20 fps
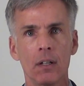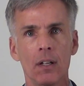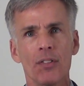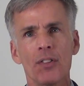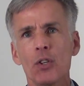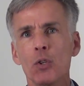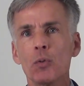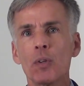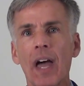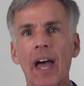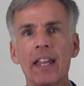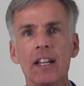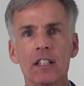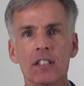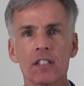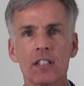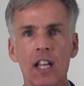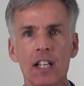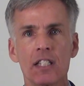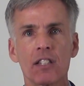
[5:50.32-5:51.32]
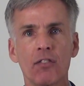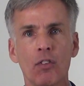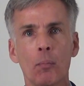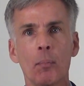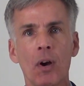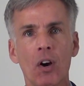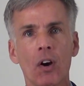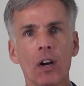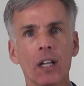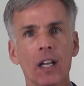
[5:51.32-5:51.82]
The United States of
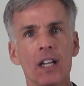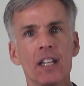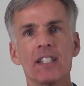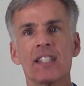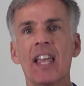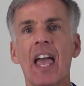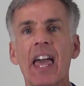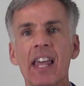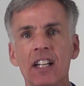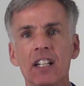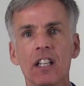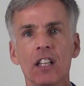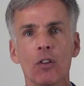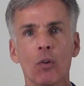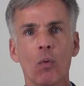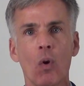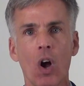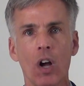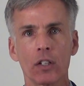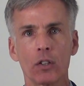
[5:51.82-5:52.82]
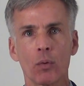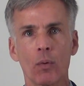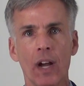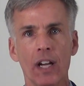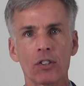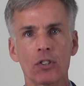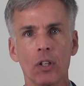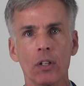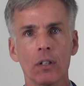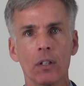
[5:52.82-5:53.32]
America is headed in the wrong
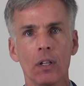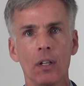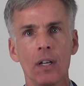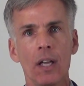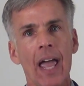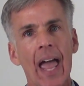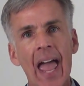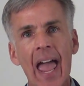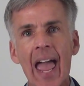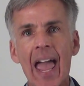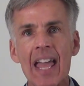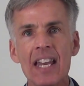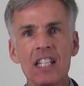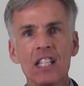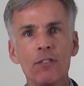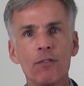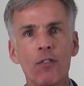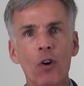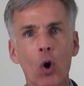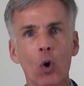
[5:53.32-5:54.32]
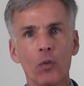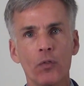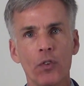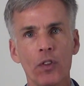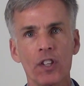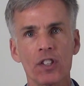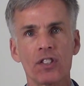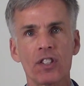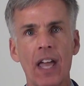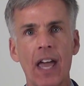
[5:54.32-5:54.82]
direction. Any vote for
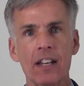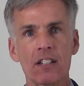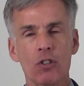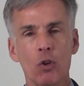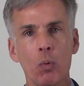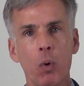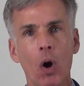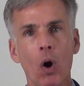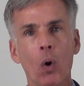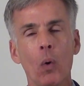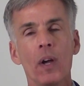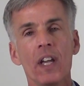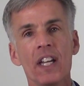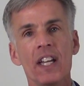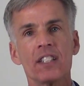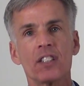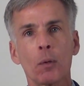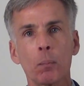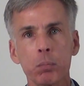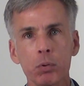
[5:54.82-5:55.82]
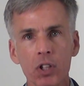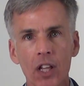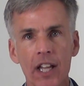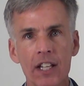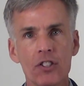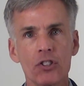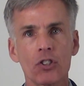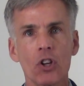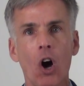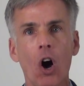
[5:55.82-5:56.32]
the status quo is a
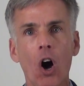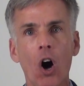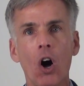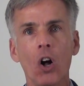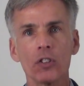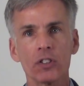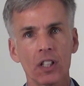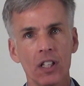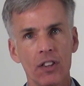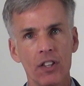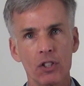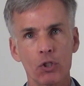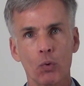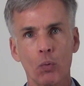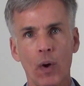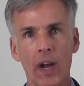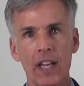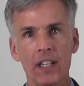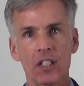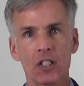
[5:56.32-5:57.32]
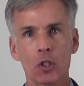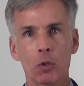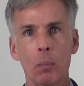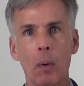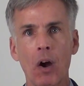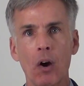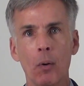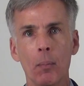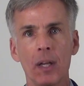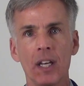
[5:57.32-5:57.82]
pledge to halt this grand
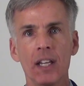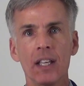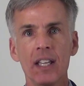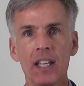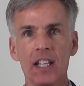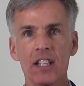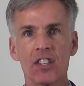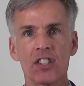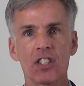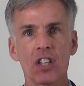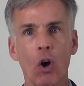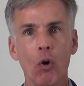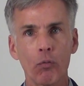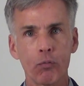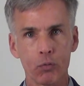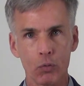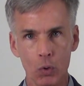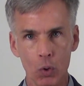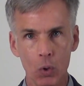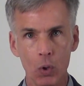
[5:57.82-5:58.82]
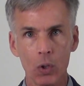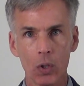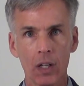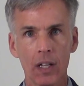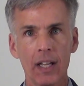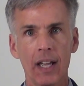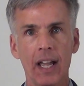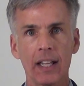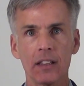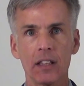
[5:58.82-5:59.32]
experiment in self-rule
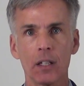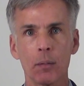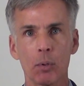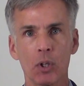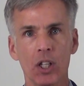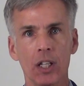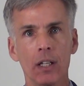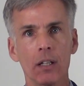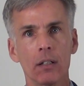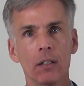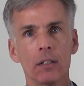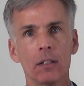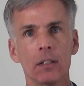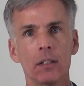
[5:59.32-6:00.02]
and liberty.